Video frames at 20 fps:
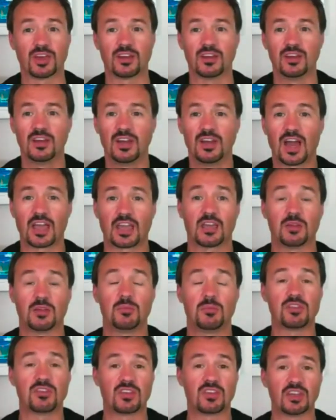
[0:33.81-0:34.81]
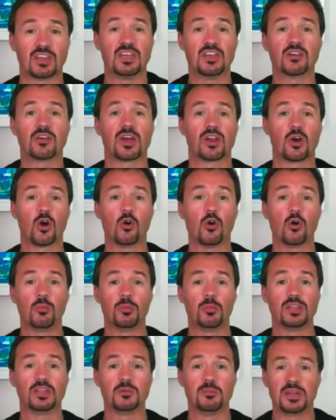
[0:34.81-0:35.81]
that I can be sitting here at home
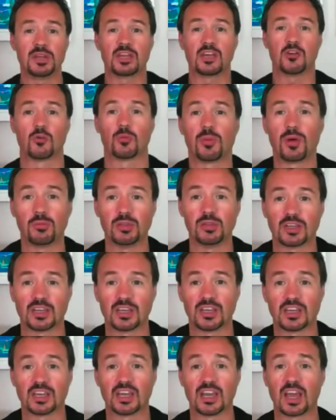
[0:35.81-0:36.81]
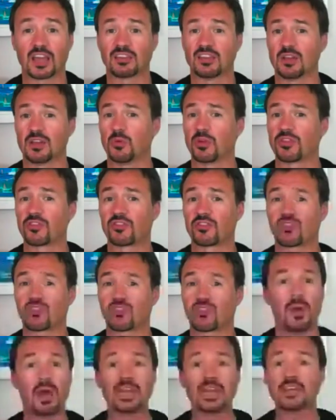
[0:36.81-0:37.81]
in the Dominican Republic and connecting with so
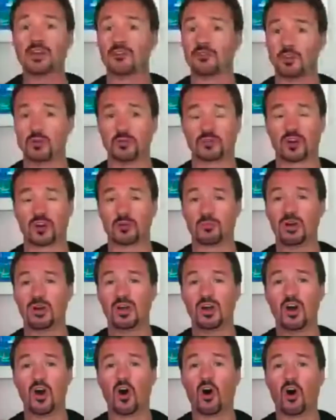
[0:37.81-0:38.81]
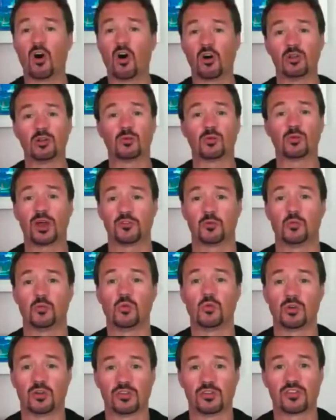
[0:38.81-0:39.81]
many of you from all around the
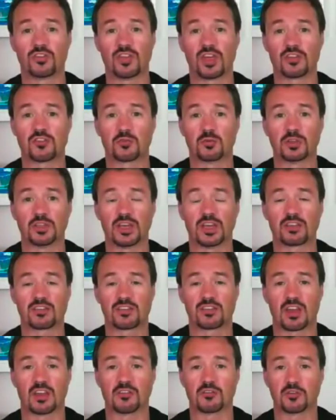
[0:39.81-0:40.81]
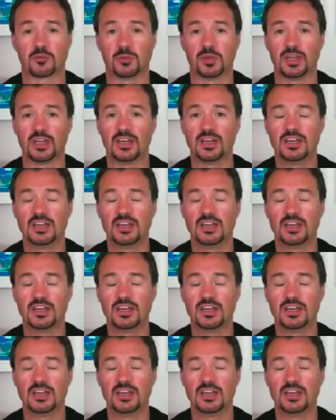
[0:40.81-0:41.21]
world. So that's really exciting for me.